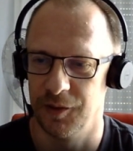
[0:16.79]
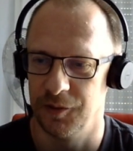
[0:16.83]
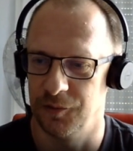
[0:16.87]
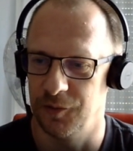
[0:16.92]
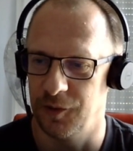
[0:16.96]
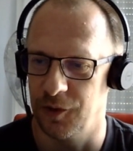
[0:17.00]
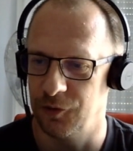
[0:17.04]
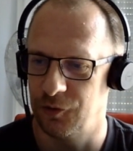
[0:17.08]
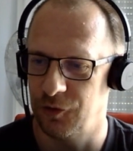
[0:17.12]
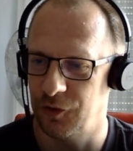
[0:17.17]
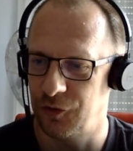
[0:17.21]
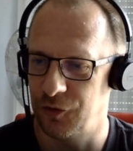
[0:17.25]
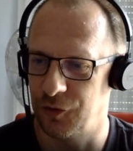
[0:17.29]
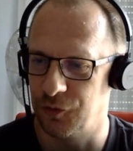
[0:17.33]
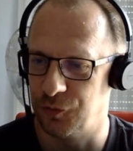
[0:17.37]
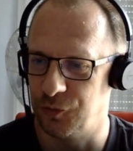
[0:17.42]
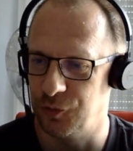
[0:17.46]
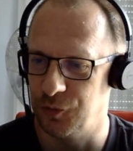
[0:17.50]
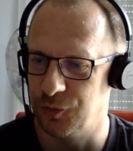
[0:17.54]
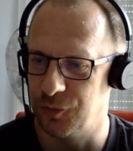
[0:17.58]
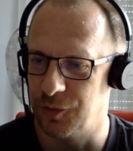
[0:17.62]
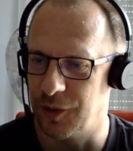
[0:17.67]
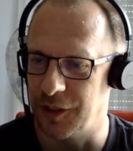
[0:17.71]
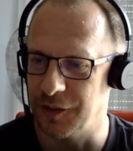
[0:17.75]
We are just a
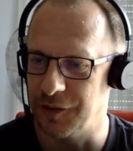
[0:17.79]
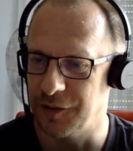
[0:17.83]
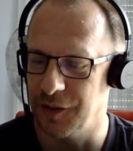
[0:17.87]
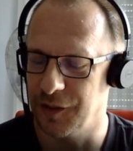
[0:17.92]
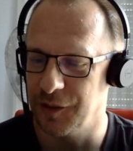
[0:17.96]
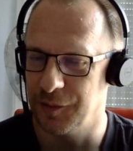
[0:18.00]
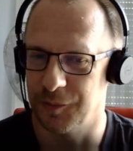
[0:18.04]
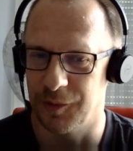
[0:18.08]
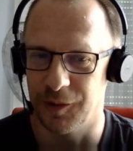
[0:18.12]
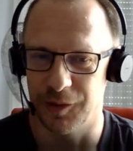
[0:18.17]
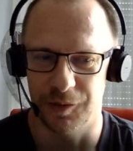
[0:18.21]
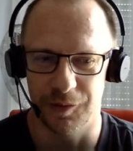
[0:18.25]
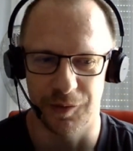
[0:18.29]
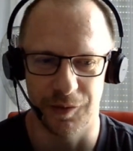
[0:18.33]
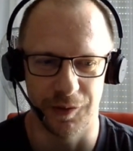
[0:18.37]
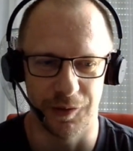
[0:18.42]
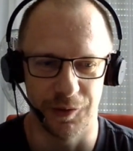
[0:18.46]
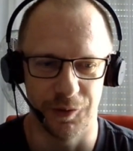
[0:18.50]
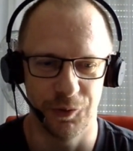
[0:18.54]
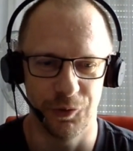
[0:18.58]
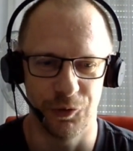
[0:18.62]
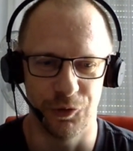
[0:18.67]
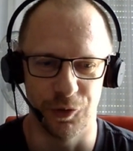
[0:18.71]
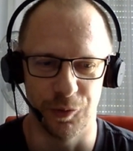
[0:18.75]
few right now, but
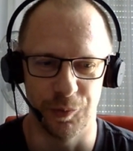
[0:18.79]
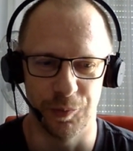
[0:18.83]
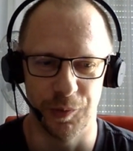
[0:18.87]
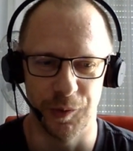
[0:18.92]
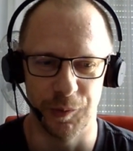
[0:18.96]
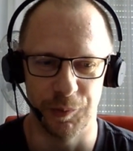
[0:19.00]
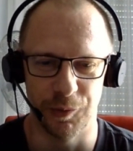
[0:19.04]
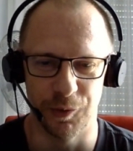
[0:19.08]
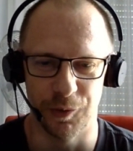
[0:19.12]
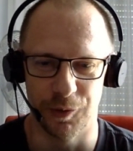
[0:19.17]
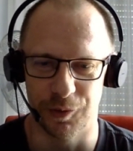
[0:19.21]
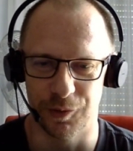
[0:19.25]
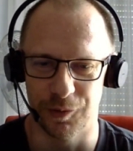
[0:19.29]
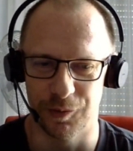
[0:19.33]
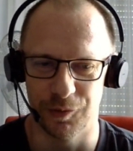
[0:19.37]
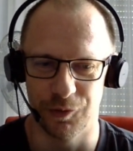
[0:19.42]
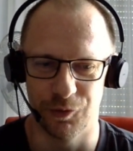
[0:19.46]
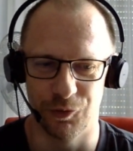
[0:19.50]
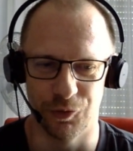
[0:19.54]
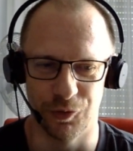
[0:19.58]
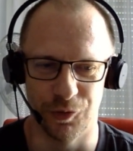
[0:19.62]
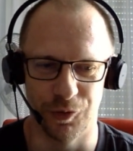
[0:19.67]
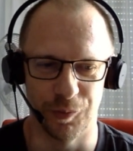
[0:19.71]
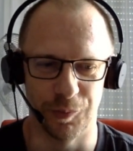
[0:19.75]
usually people
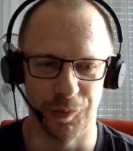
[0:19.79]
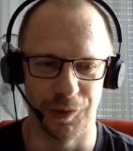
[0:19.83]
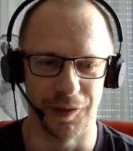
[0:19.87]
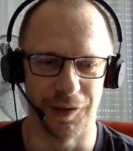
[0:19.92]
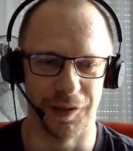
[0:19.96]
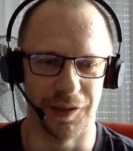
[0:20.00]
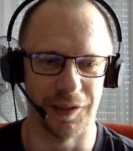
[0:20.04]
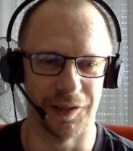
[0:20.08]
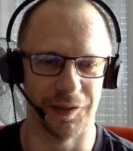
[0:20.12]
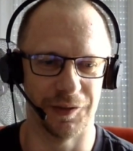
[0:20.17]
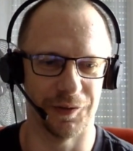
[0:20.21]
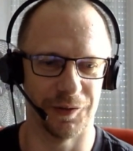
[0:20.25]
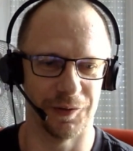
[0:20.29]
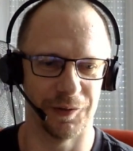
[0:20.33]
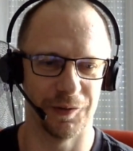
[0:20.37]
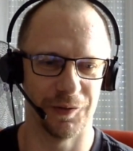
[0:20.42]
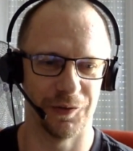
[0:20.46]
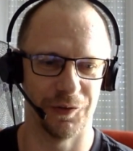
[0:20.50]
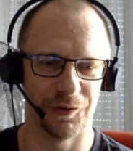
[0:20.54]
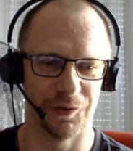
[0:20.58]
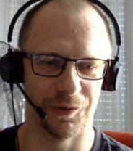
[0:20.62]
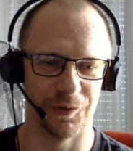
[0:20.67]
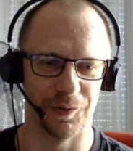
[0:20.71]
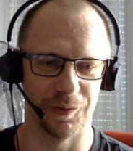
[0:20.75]
join a bit later.
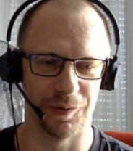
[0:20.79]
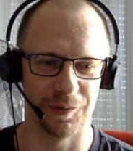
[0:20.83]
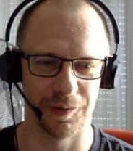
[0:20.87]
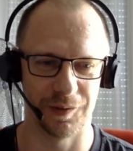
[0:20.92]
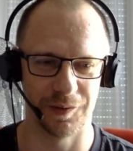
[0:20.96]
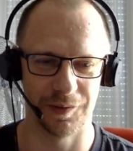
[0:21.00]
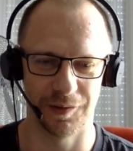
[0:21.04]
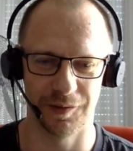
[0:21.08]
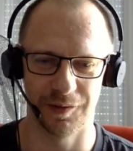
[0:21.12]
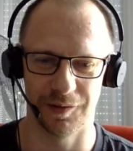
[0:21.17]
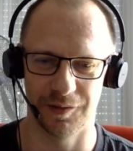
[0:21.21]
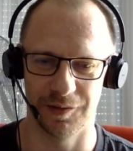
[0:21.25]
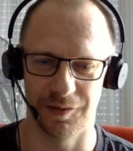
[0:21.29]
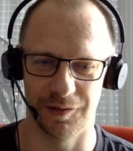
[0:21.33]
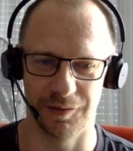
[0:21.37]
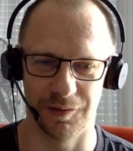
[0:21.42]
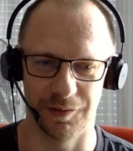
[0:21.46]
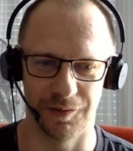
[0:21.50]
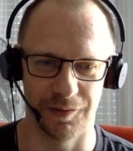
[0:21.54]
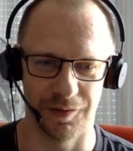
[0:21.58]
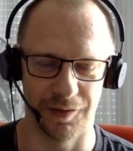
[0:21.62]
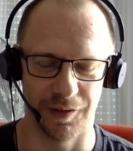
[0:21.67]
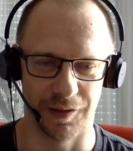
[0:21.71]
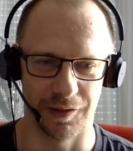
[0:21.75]
So,
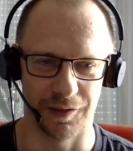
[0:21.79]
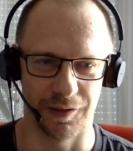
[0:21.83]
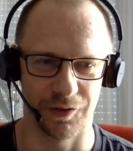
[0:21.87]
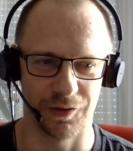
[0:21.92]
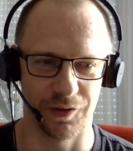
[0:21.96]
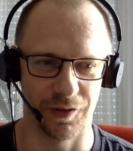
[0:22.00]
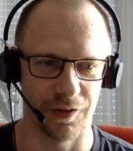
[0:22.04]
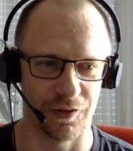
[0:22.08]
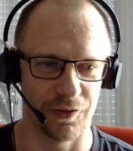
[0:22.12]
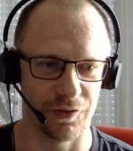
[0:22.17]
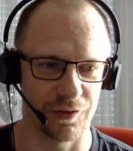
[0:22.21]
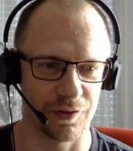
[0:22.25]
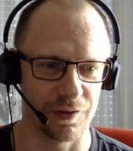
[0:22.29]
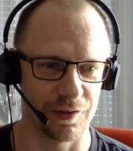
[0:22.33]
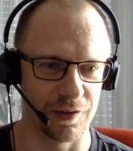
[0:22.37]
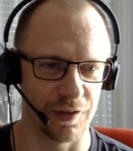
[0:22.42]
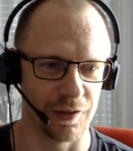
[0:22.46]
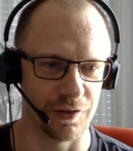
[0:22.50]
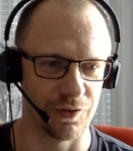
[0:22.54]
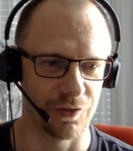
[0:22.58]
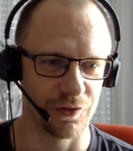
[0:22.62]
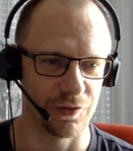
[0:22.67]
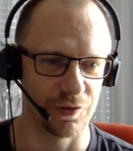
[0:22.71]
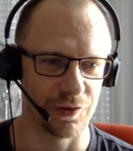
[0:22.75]
I guess let's
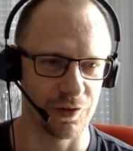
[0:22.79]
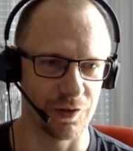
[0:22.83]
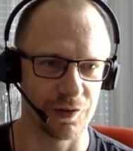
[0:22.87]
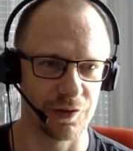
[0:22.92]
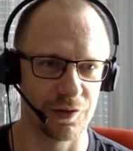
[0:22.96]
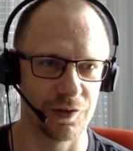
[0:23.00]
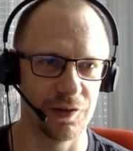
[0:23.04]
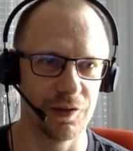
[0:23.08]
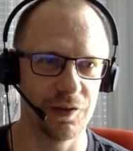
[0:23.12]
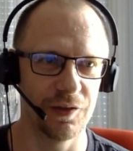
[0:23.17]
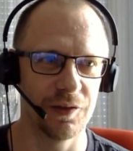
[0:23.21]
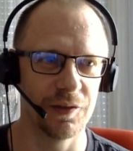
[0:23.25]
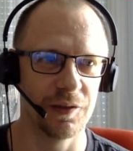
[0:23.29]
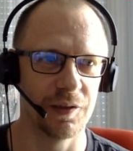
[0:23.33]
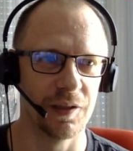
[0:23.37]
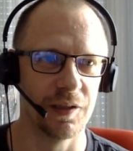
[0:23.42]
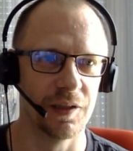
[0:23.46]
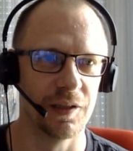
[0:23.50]
get started.